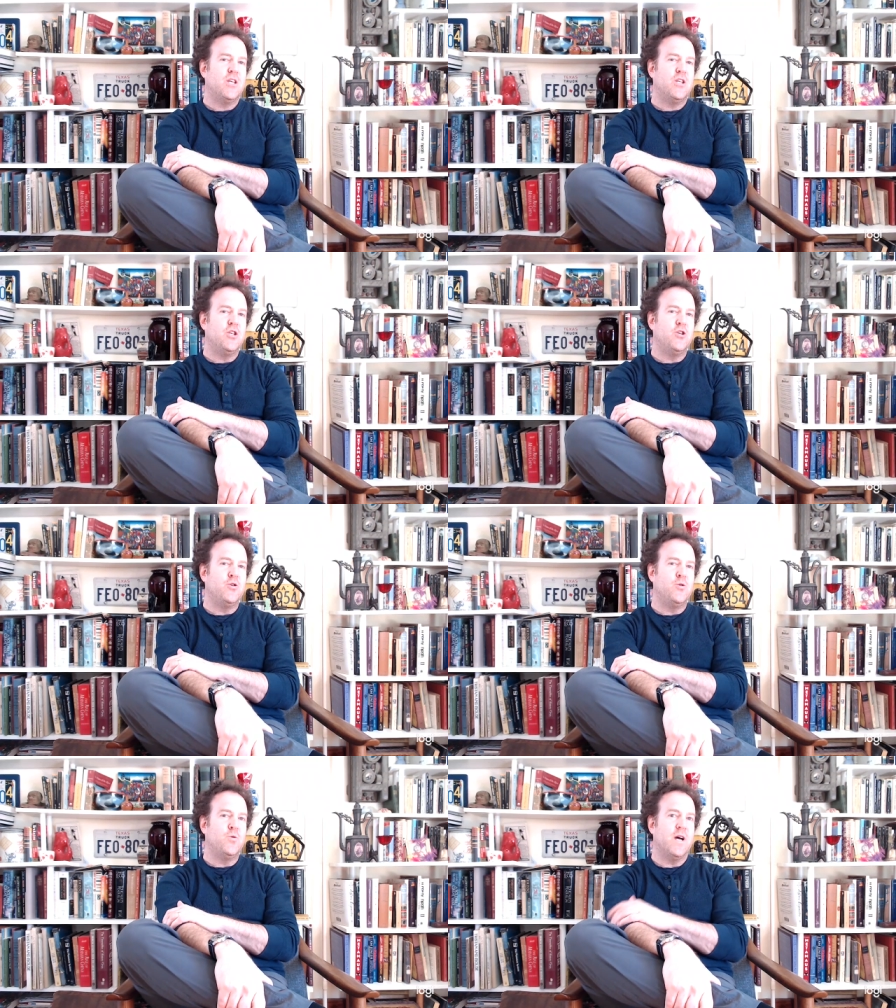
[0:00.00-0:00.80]

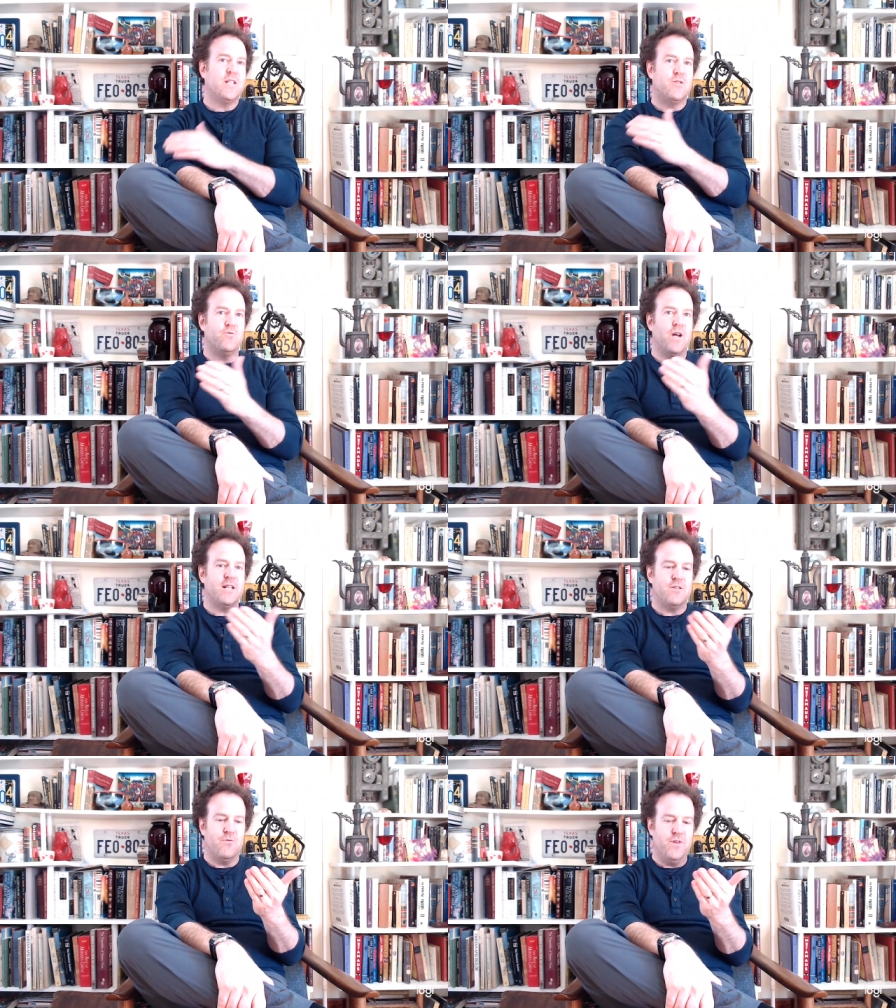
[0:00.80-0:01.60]
you, as the
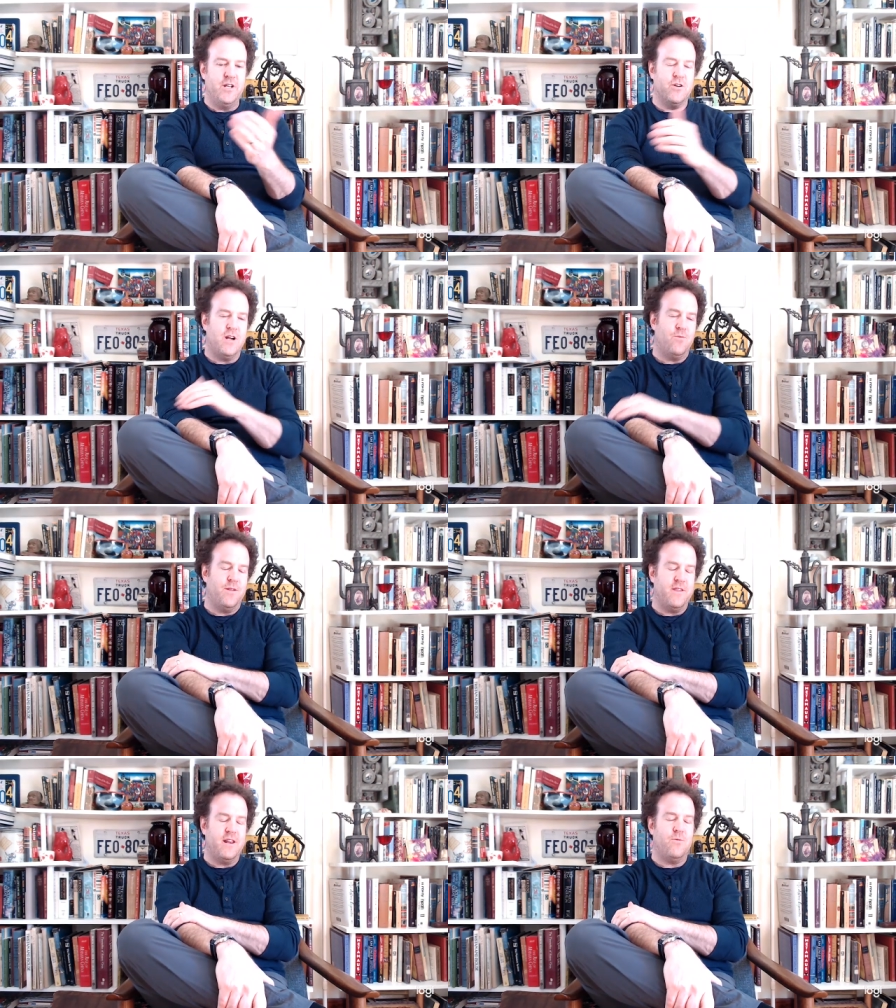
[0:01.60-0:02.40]
as the reader, I
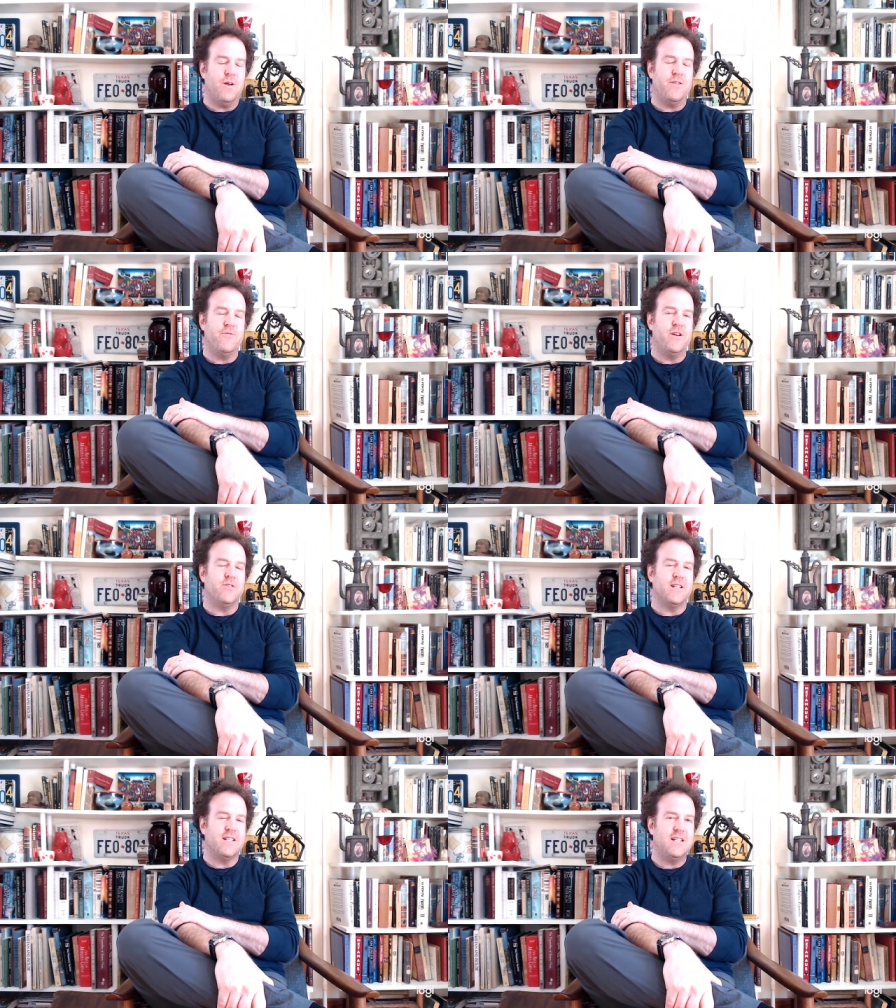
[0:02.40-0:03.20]
want that I want the reader
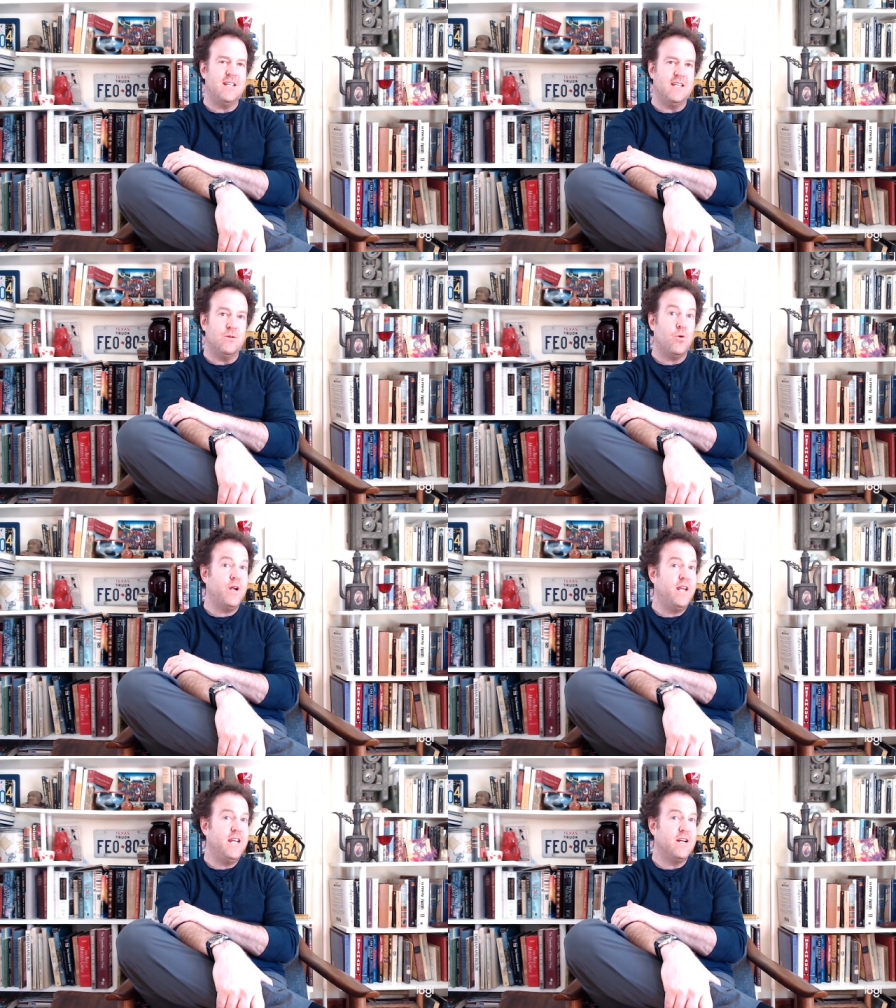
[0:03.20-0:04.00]
to see or
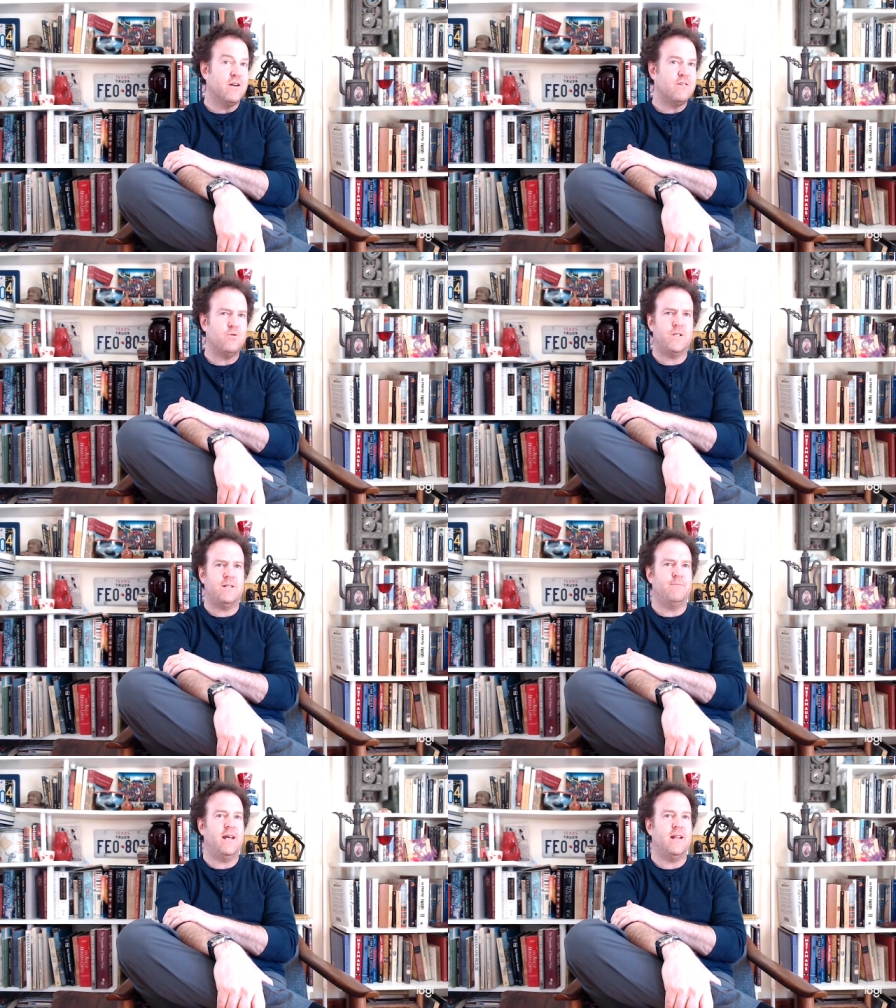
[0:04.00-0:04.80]
hear or
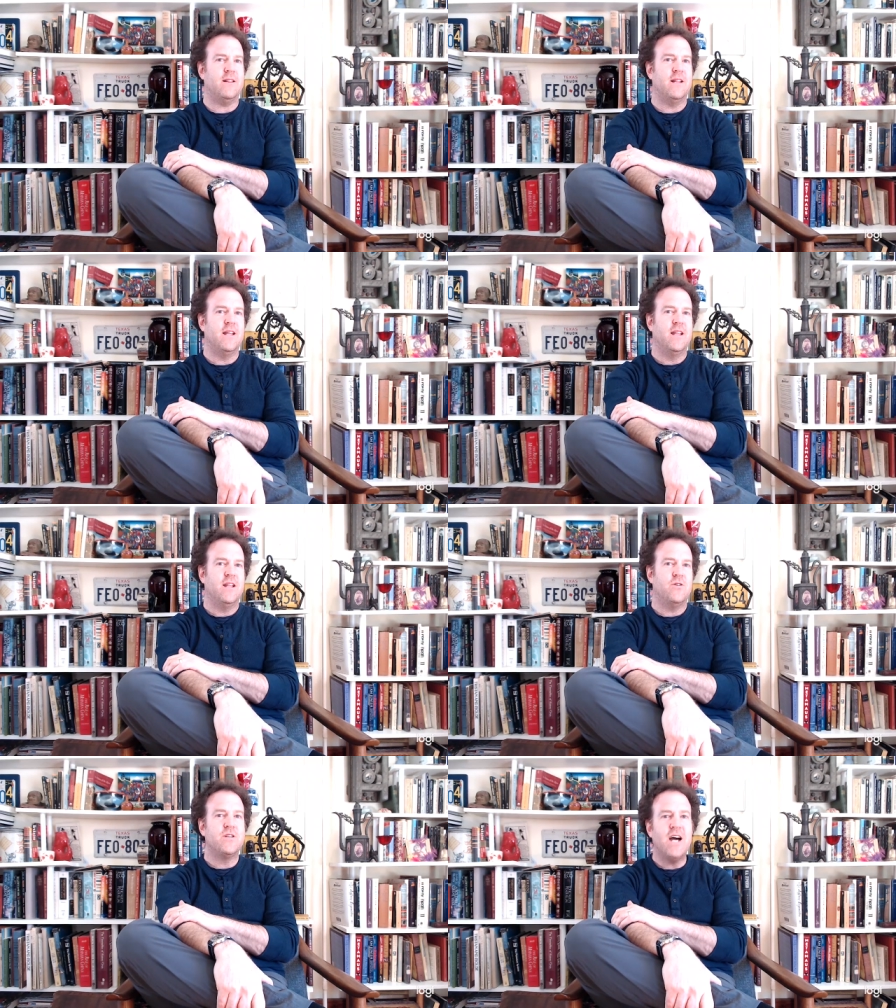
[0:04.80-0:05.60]
smell
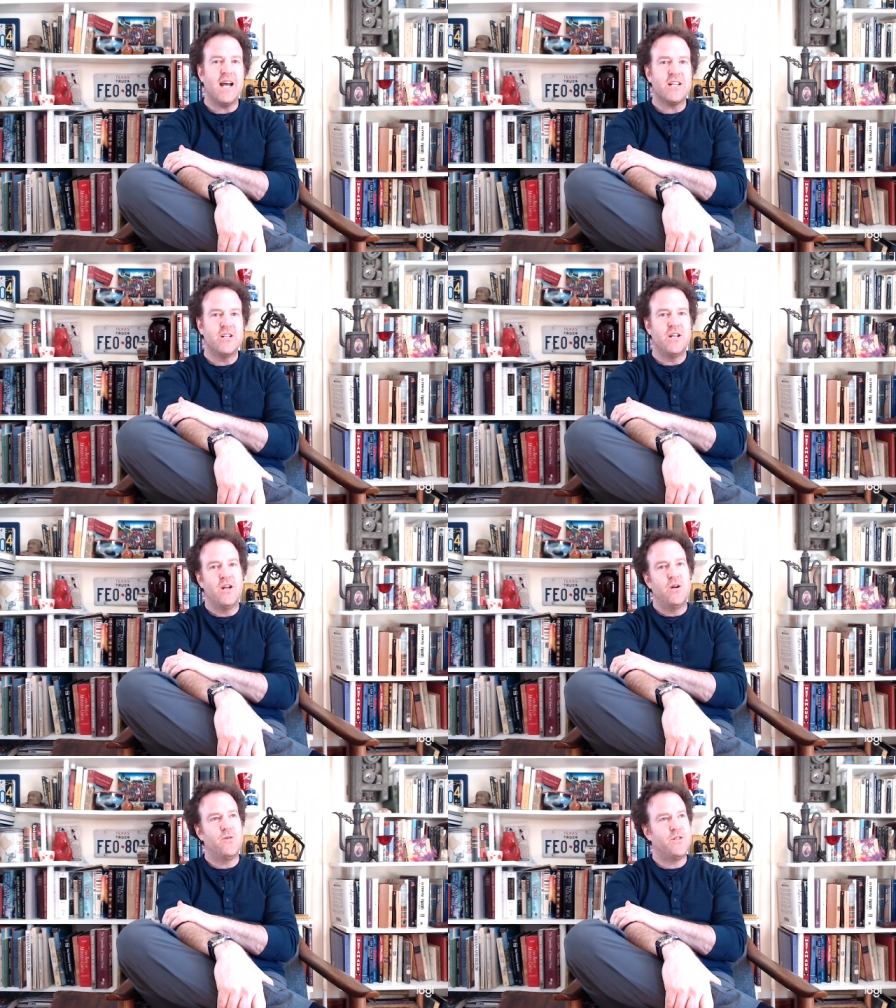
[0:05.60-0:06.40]
or touch
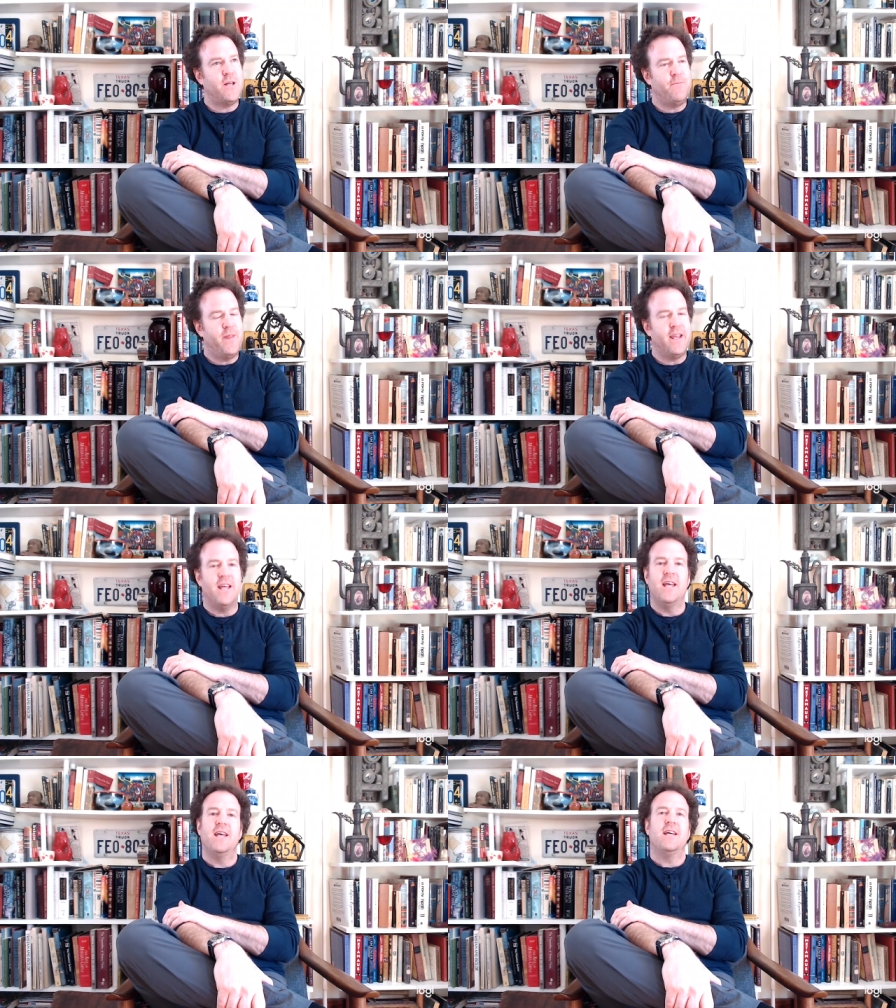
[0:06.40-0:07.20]
or something.
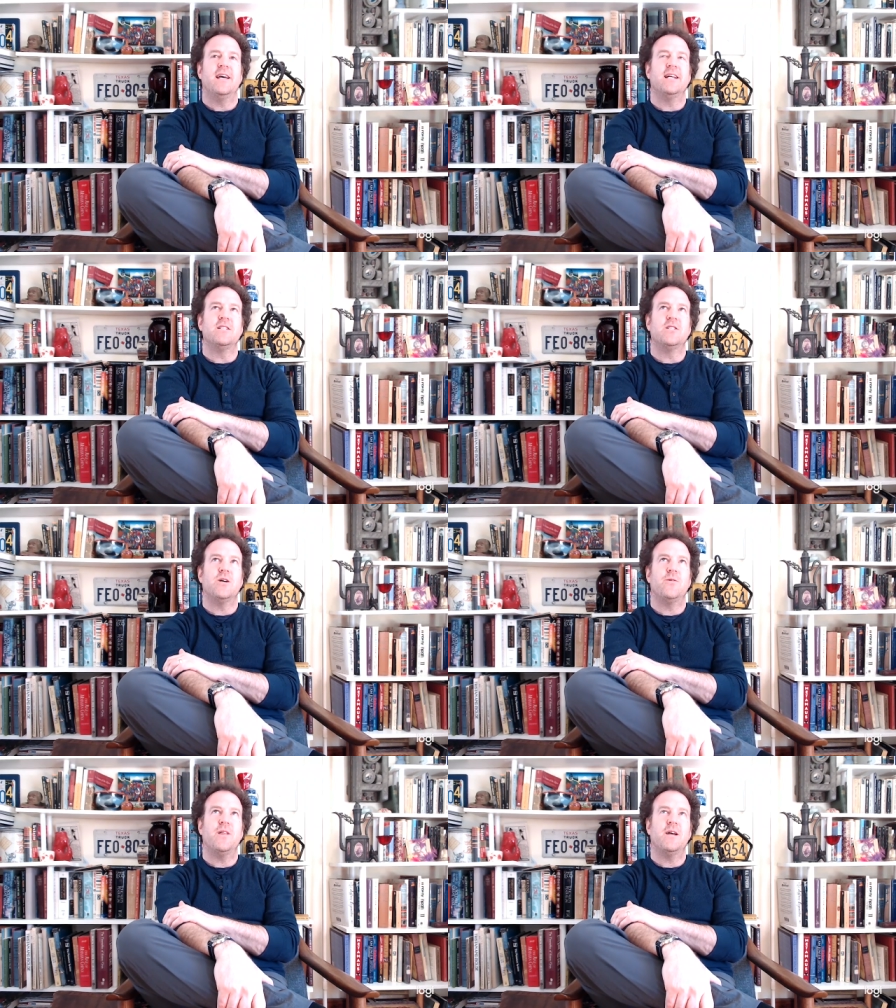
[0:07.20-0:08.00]
And
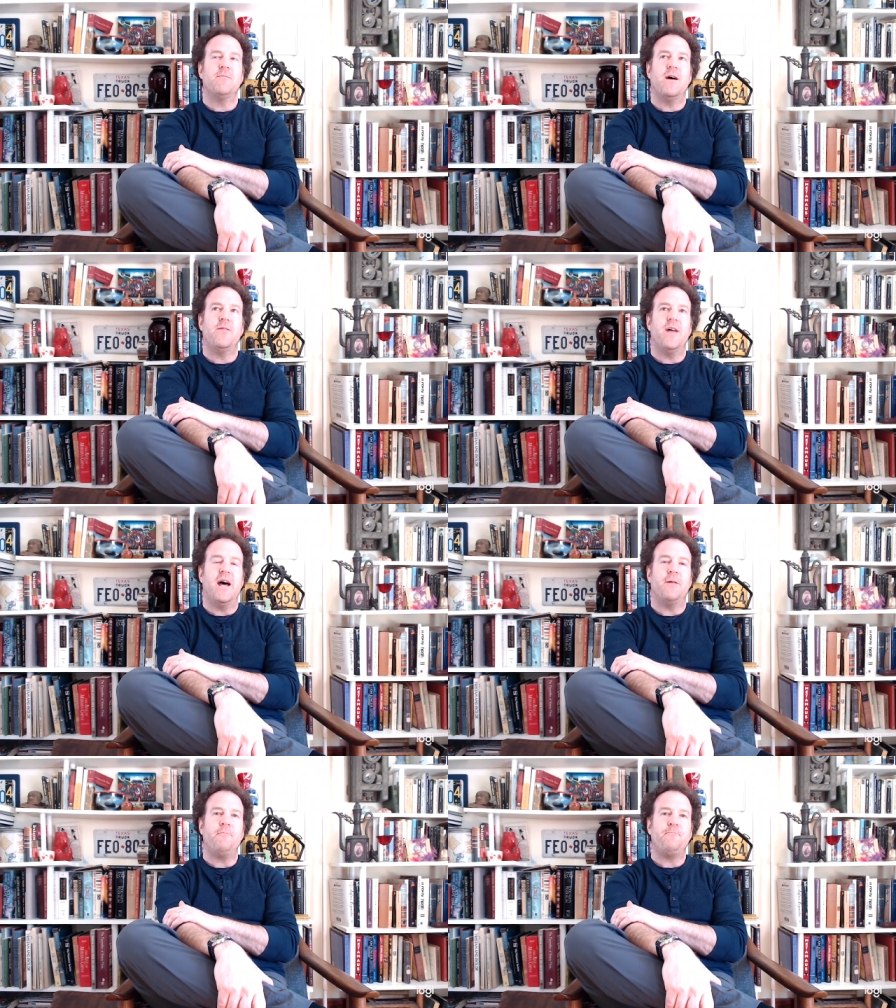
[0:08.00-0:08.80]
so think about
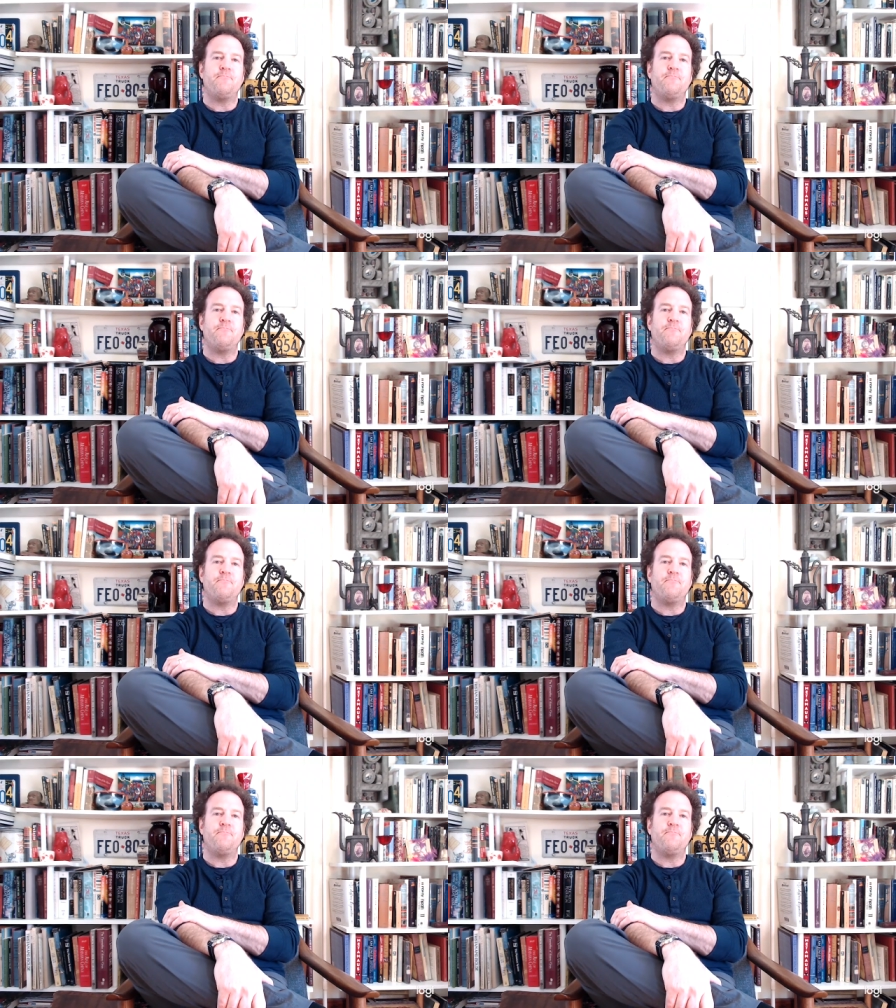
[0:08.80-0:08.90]
that.